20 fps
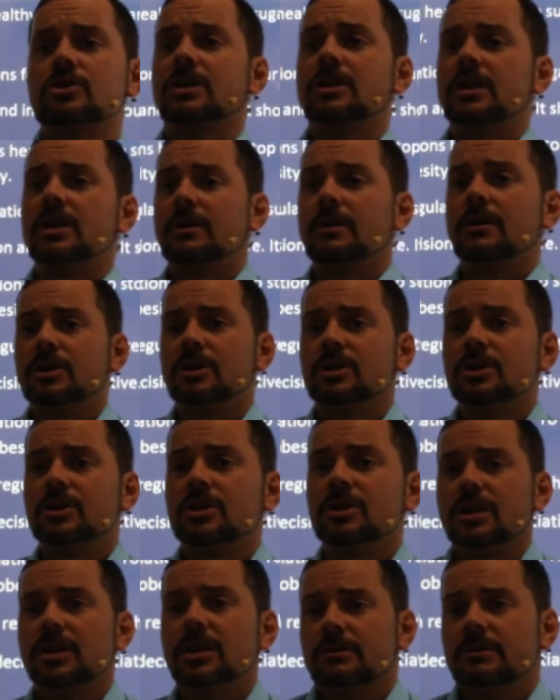Amarjeet,
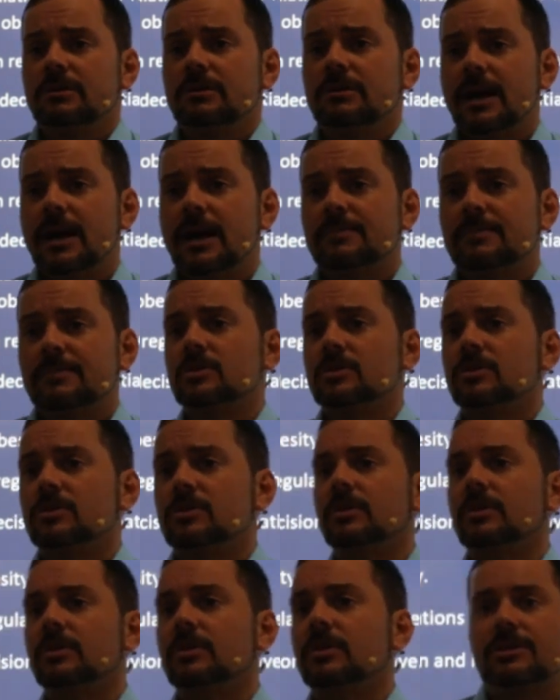absolutely.
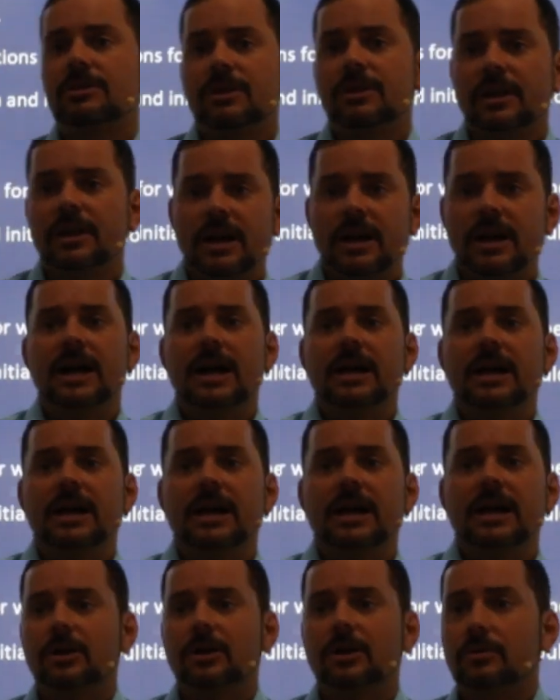I think highly
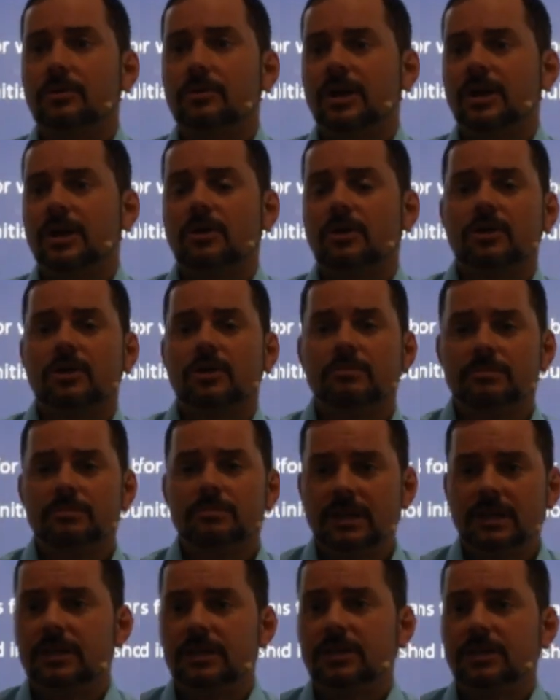agreeing or
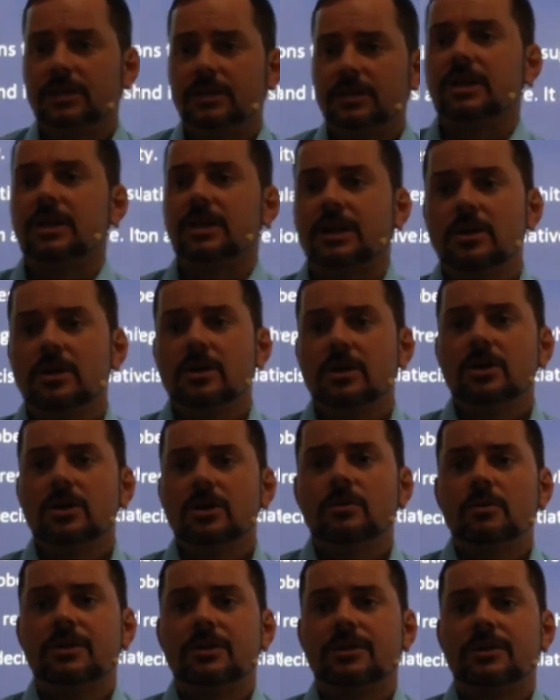completely agreeing
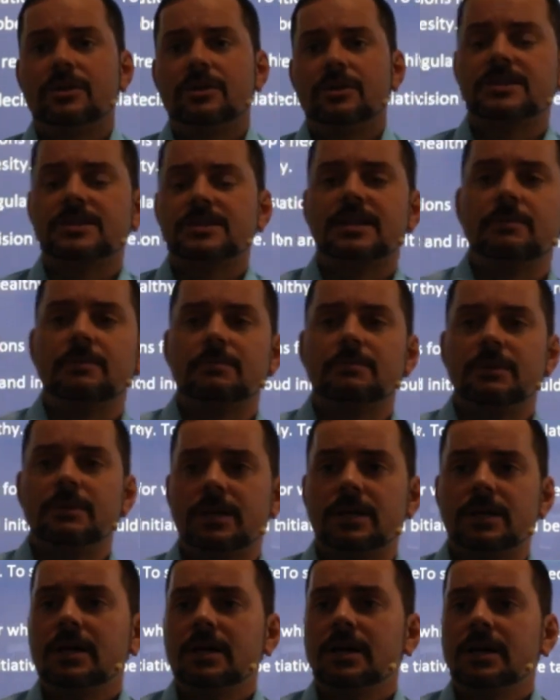with this statement
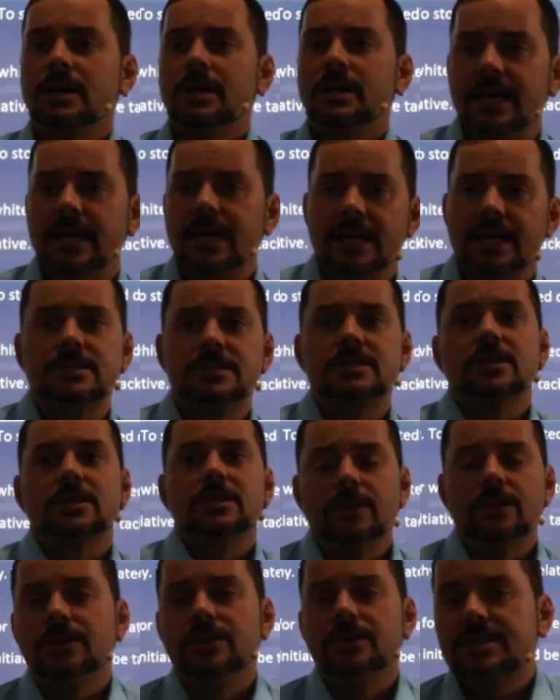is
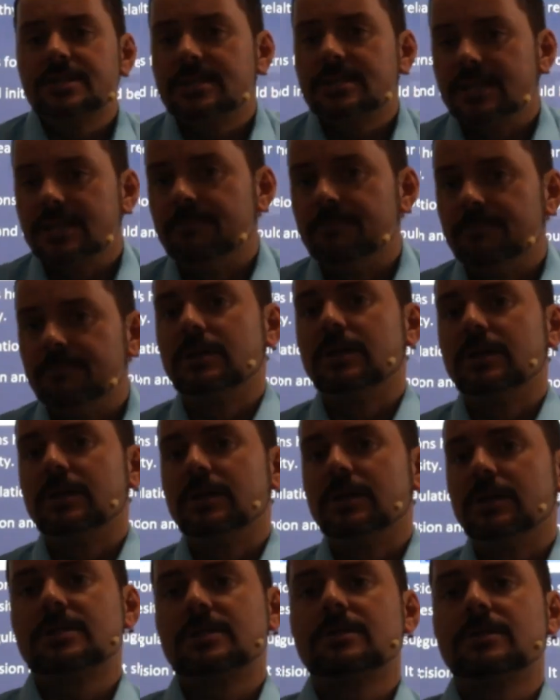the
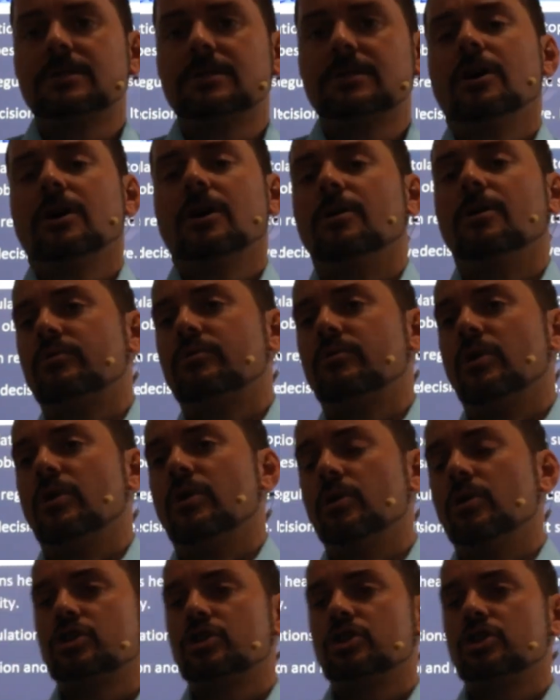simplest
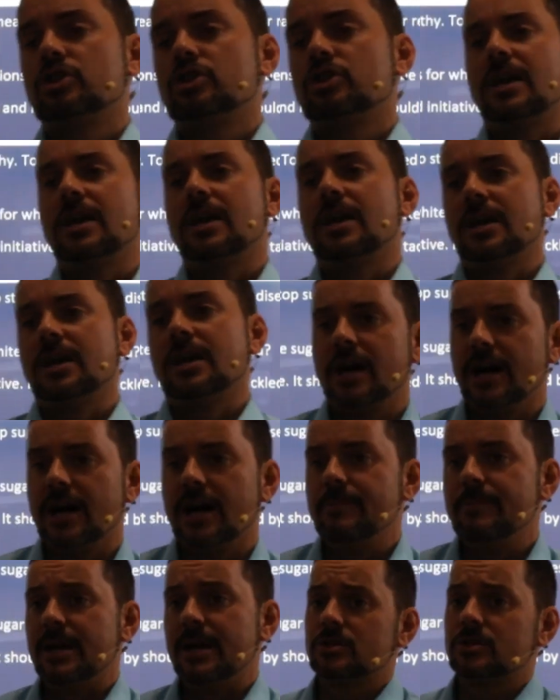approach to getting a high
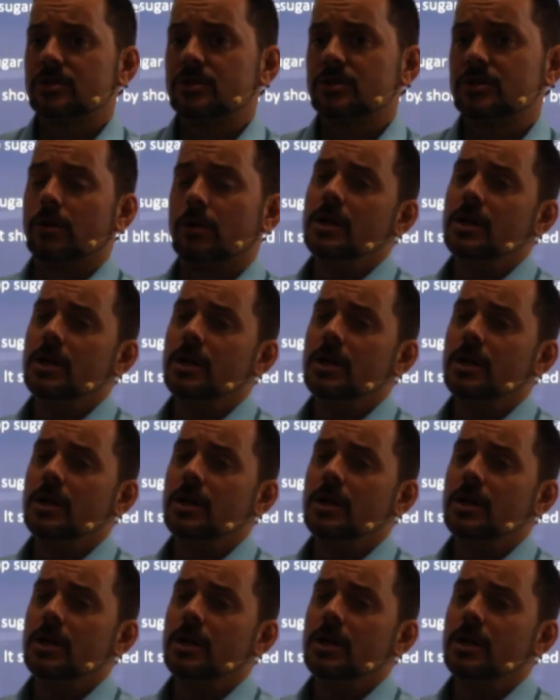band score.